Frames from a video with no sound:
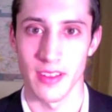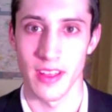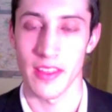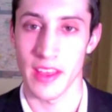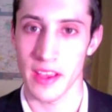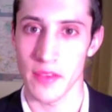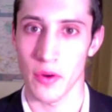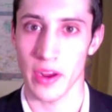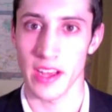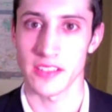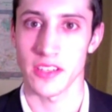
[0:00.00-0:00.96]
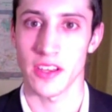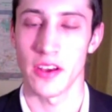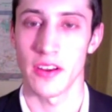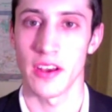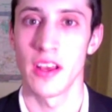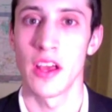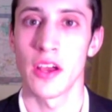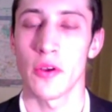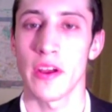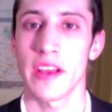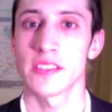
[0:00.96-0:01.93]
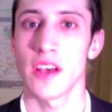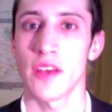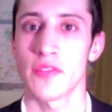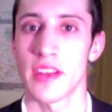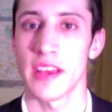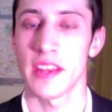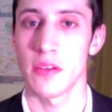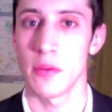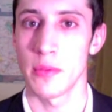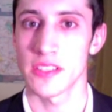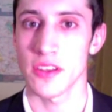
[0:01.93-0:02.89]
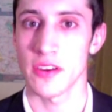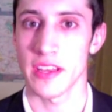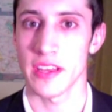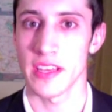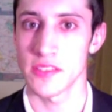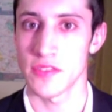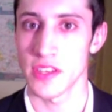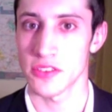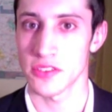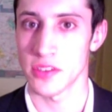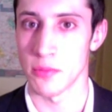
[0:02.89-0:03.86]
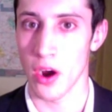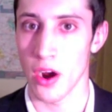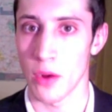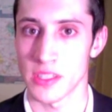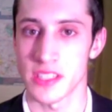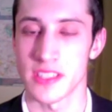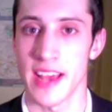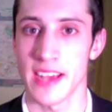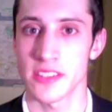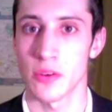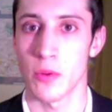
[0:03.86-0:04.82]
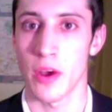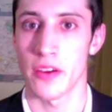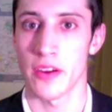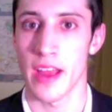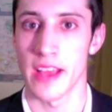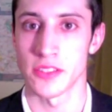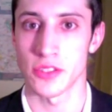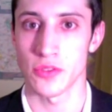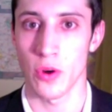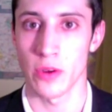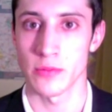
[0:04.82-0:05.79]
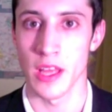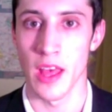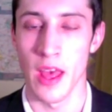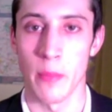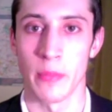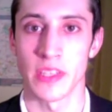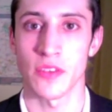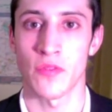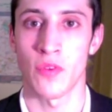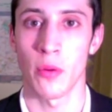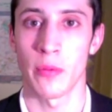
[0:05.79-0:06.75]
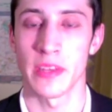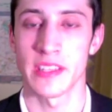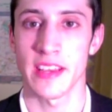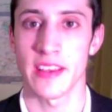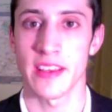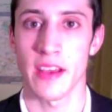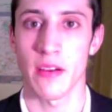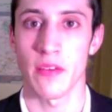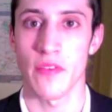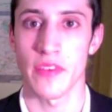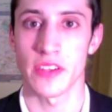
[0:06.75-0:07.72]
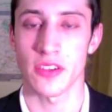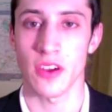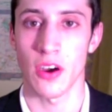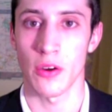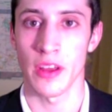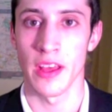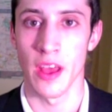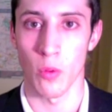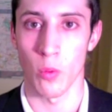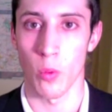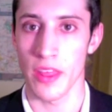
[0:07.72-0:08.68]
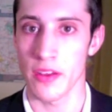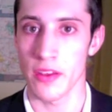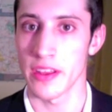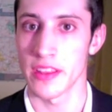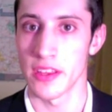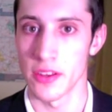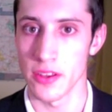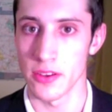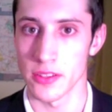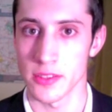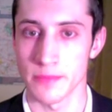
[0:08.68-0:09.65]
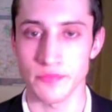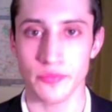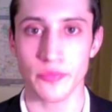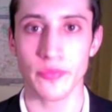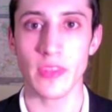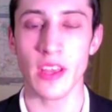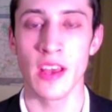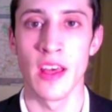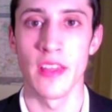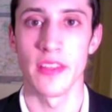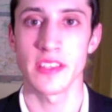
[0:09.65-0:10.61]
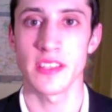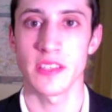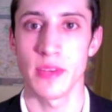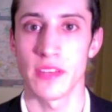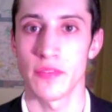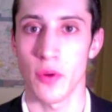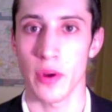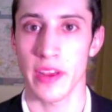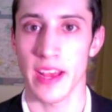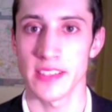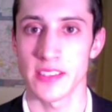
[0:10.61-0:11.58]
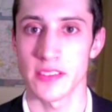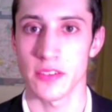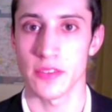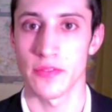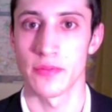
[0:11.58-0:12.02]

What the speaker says: Thank you, Forecast of Dakota. Greg is off tonight. He will be starting his feature tomorrow, which is national weather and storms. Mr. Foot will be taking care of a feature called Weather in the News. This has been Forecaster.